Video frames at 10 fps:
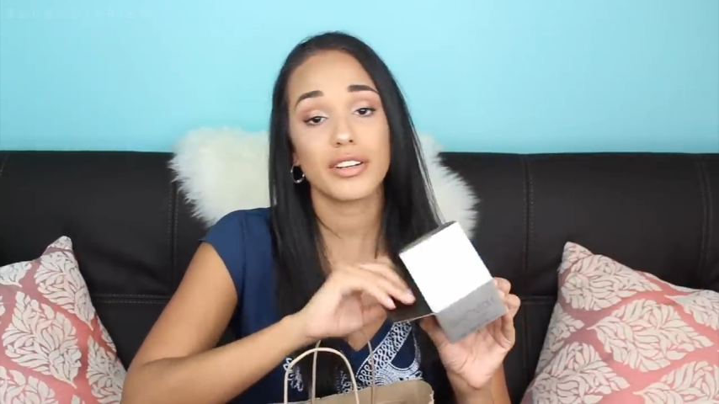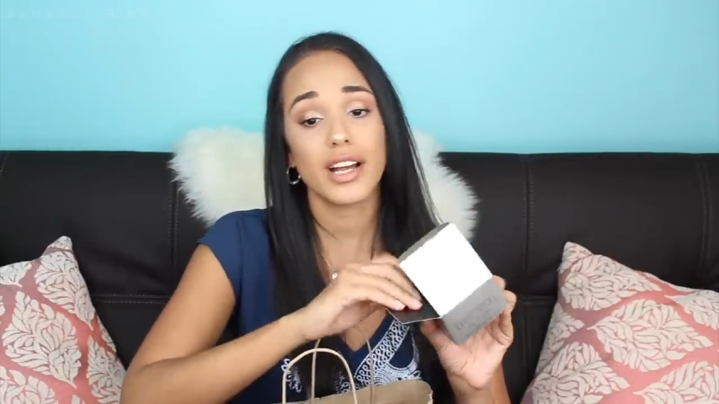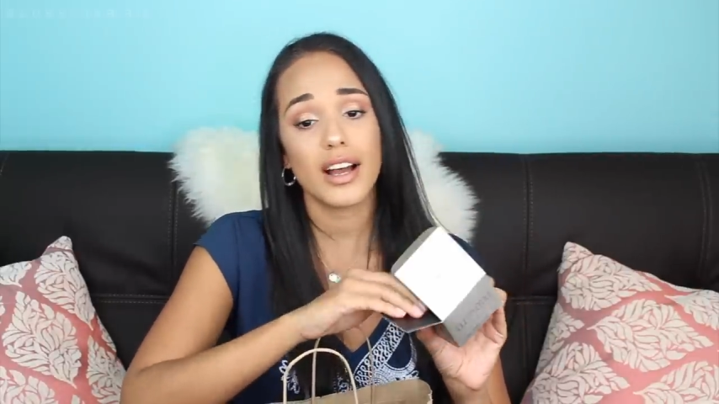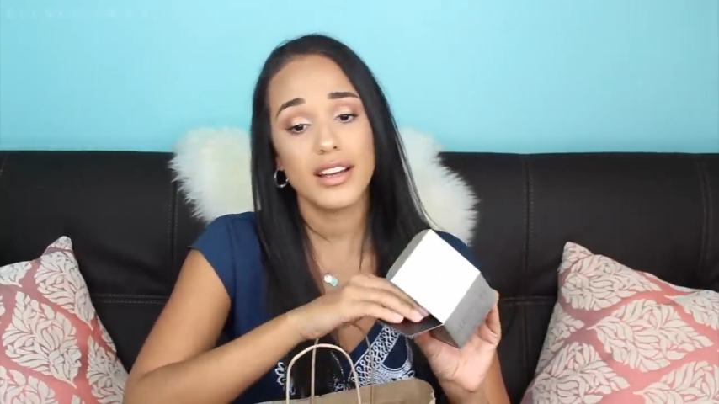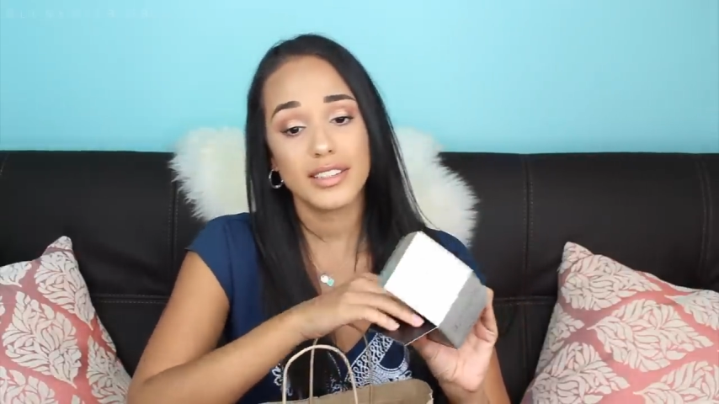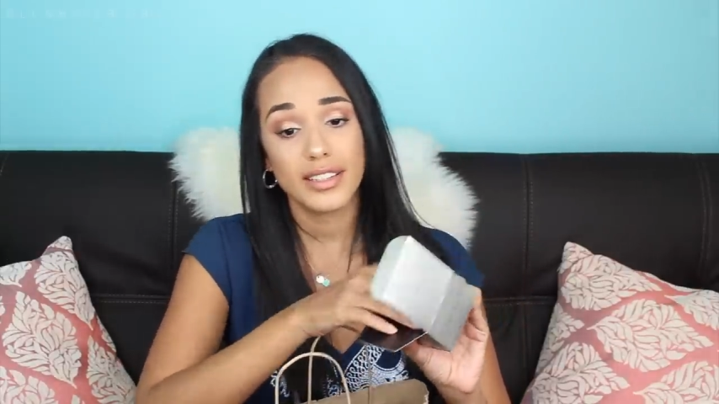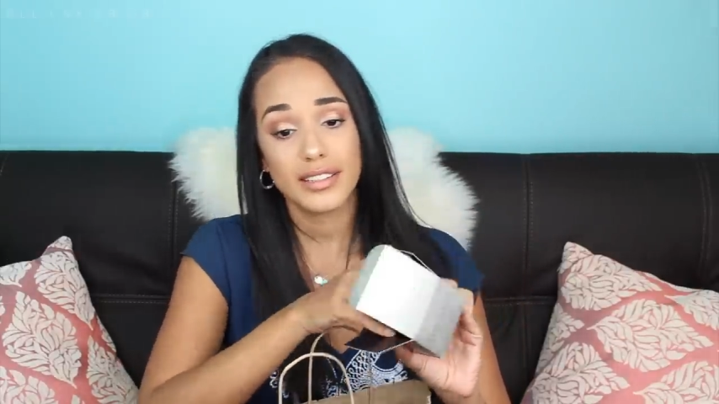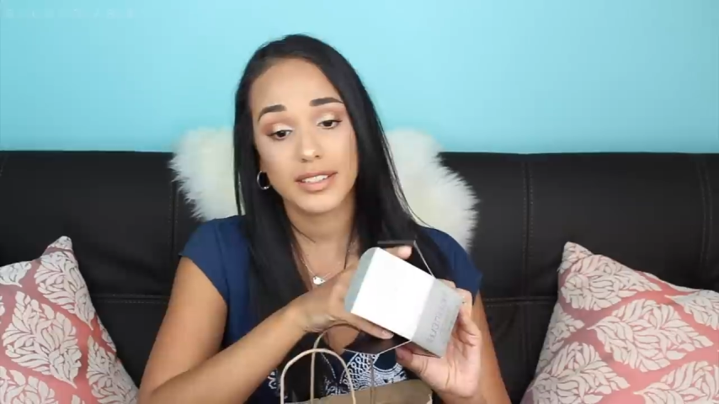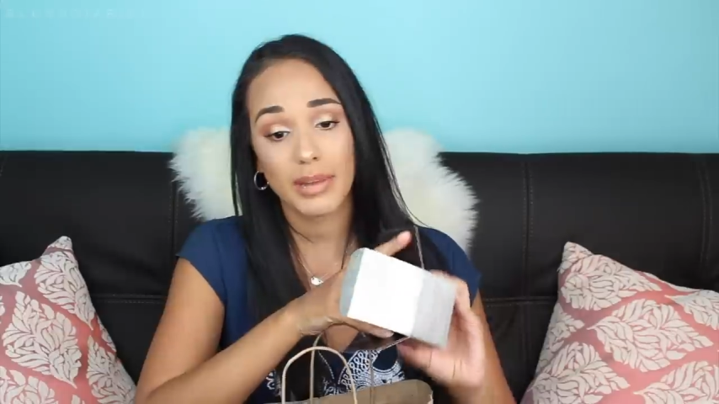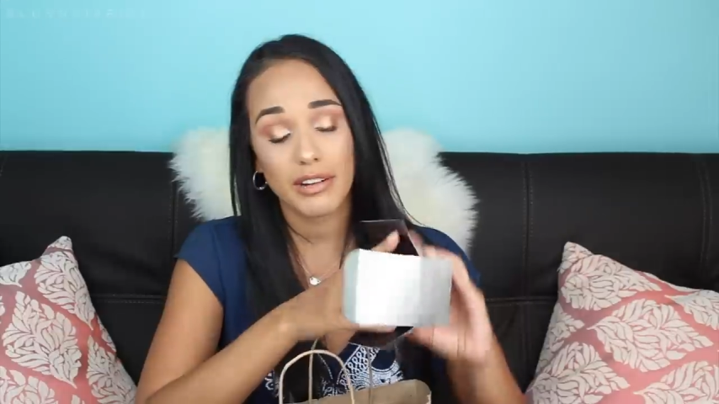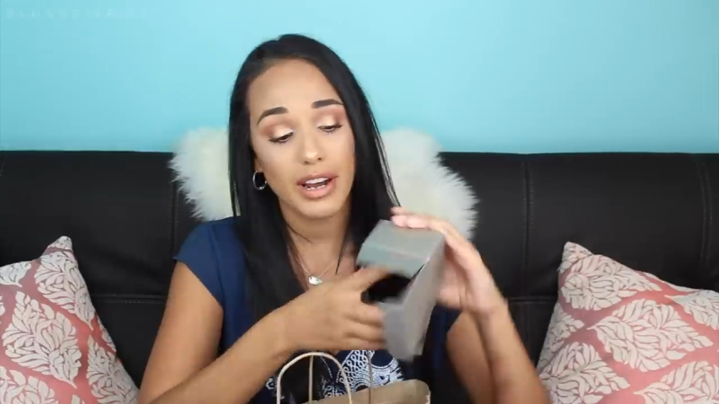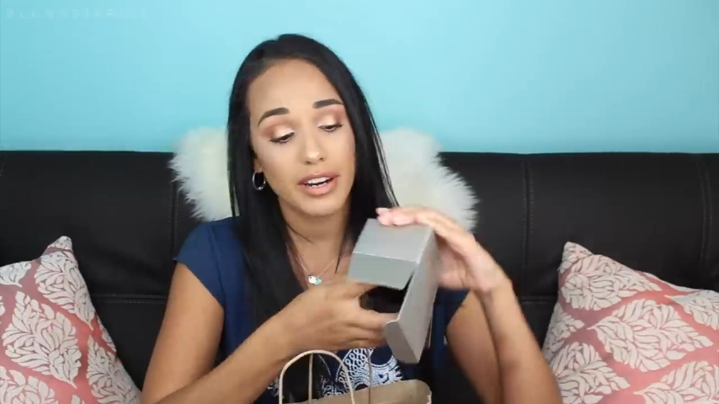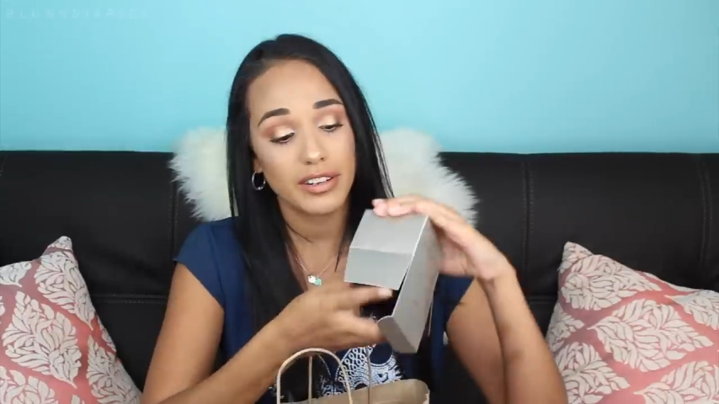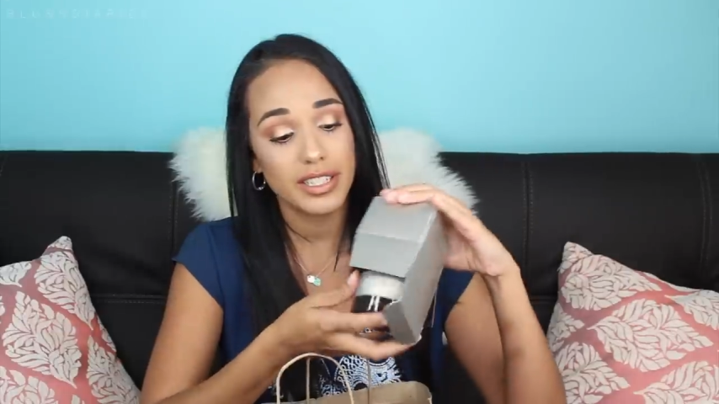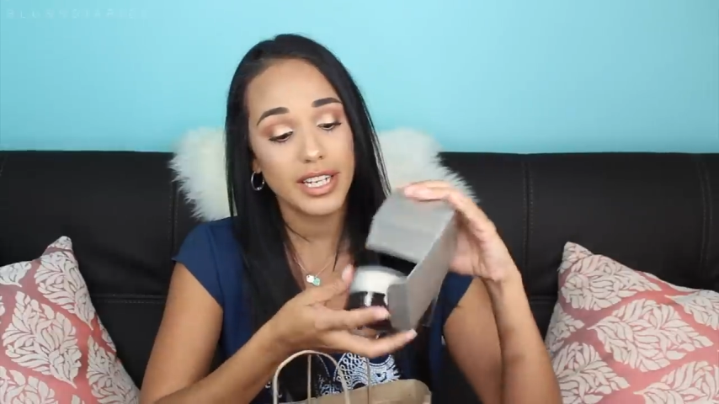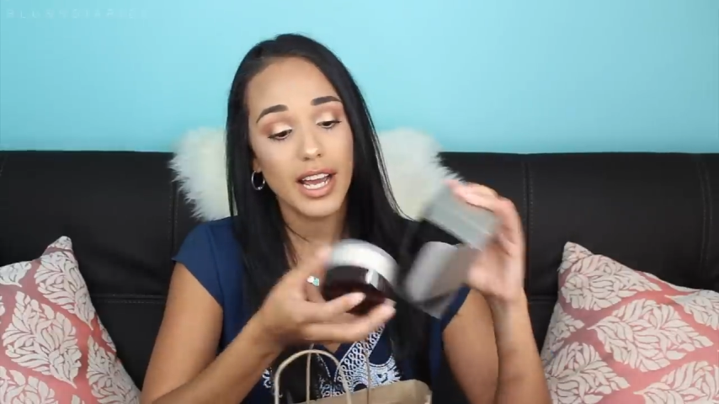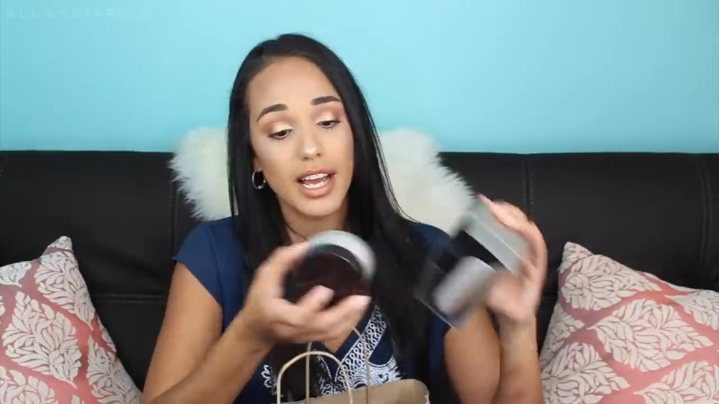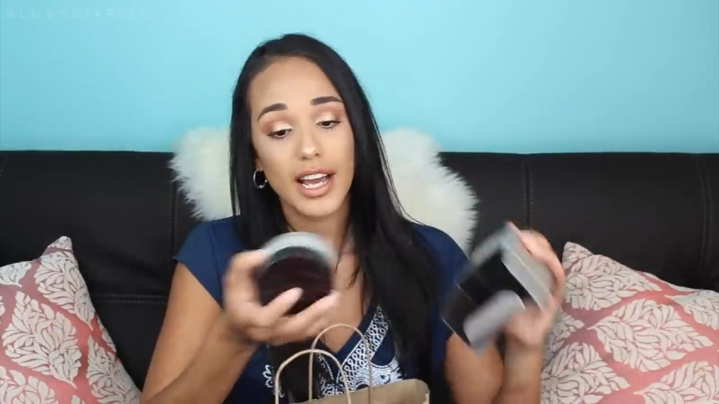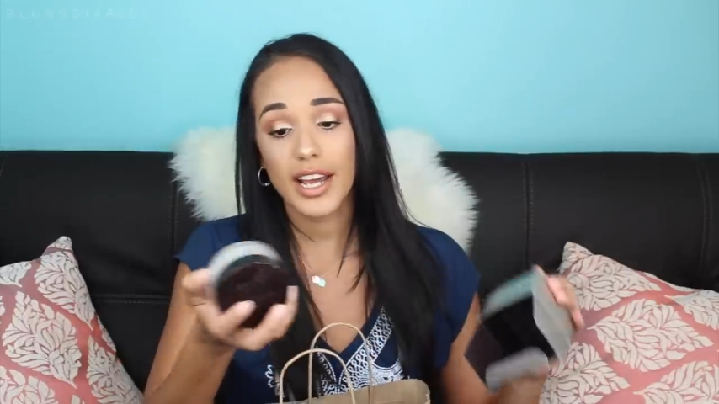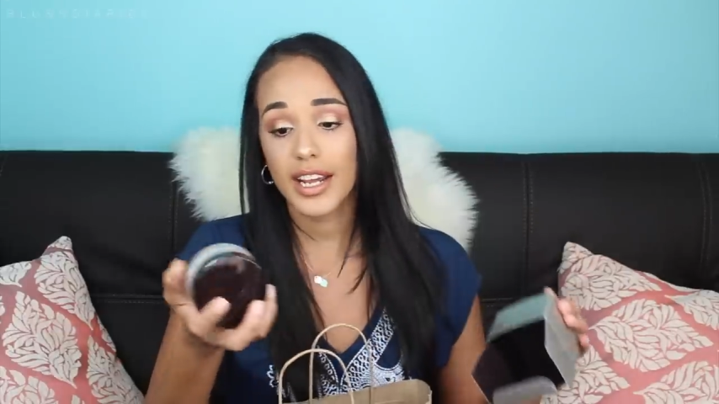You guys, this is my ride or
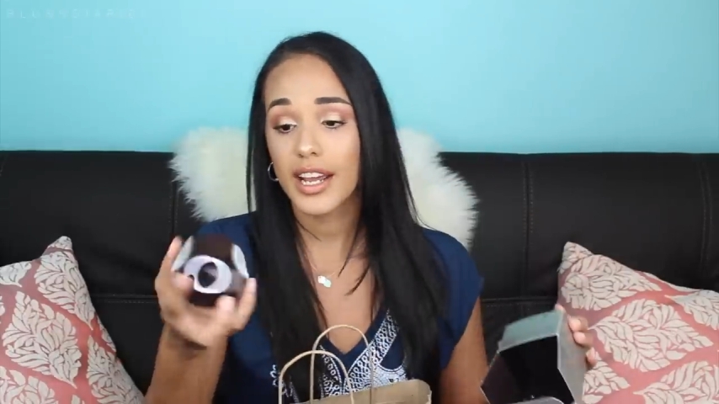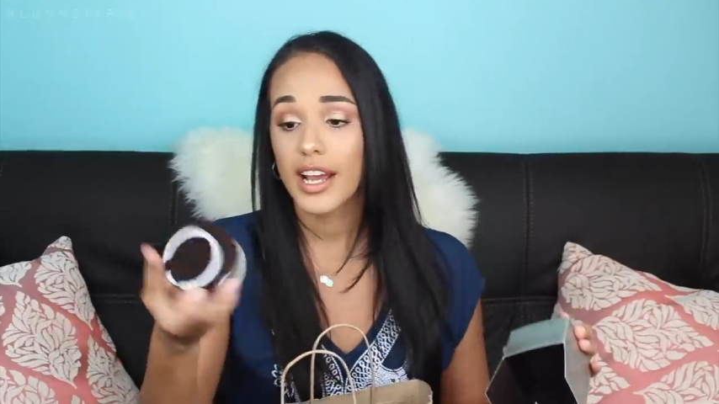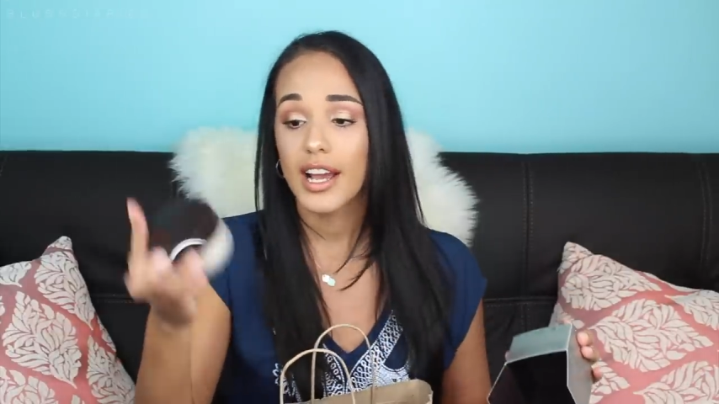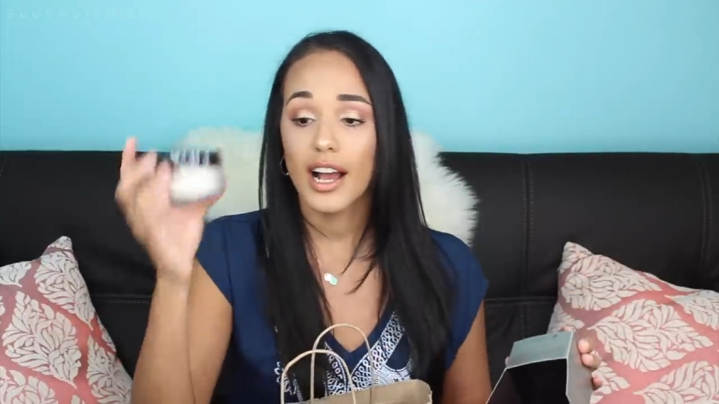die.